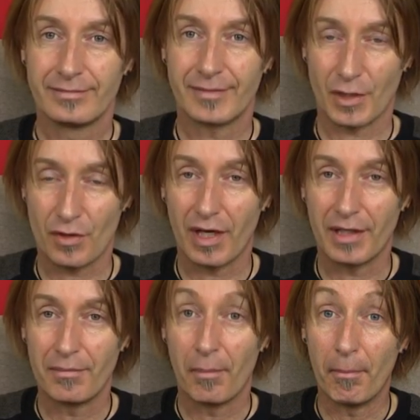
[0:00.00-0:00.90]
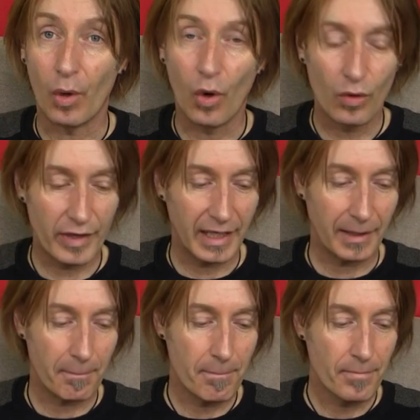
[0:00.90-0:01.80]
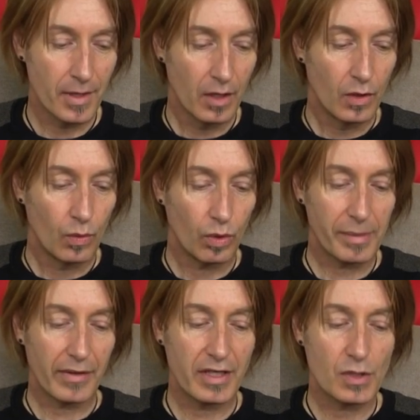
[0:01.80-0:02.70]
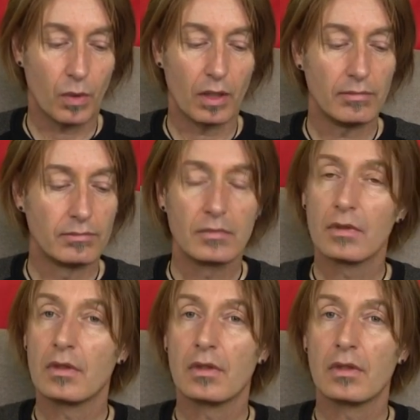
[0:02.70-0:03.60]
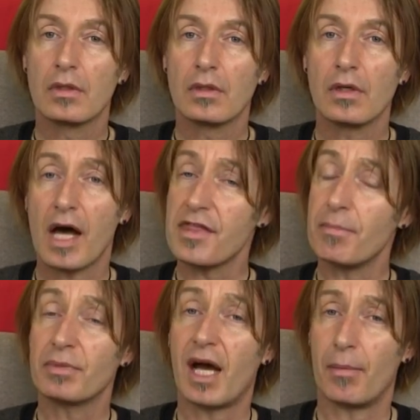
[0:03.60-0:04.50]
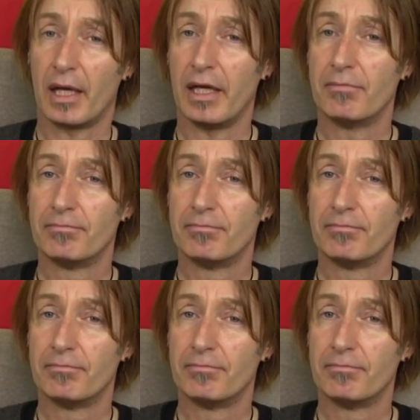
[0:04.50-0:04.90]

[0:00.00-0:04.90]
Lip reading: That's right. Boring. What about this one? Aceptable.